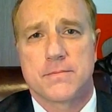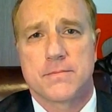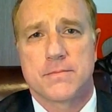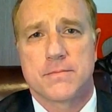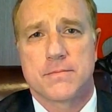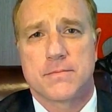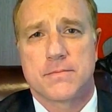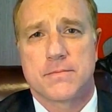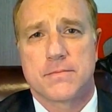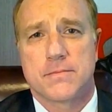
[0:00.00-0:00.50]

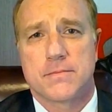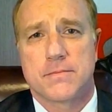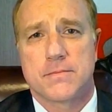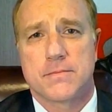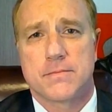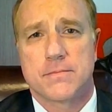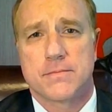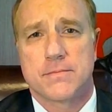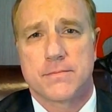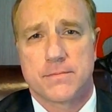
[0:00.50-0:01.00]

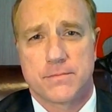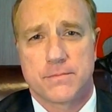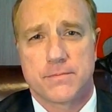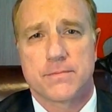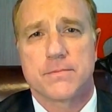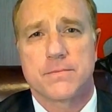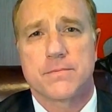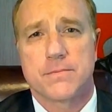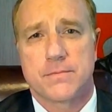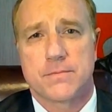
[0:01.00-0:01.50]

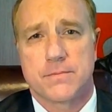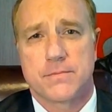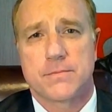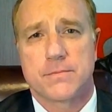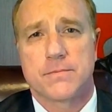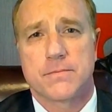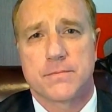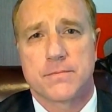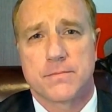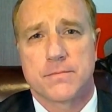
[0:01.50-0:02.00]

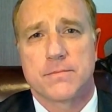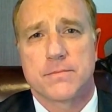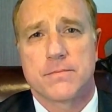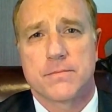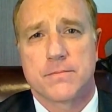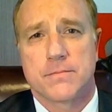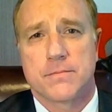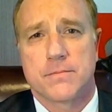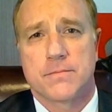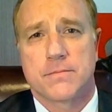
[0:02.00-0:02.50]

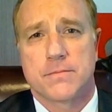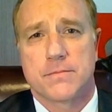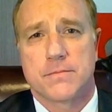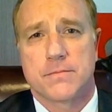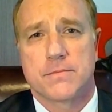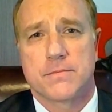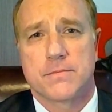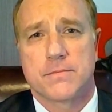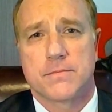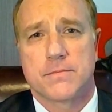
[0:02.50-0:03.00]

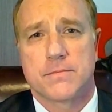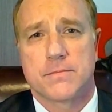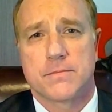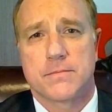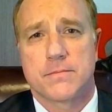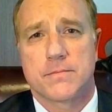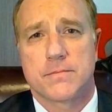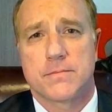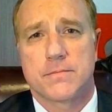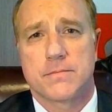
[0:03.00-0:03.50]

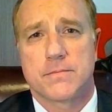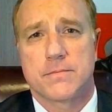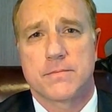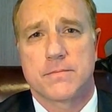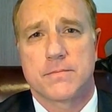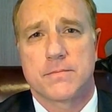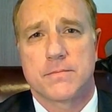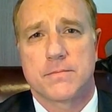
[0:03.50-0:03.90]
The person shown says nothing.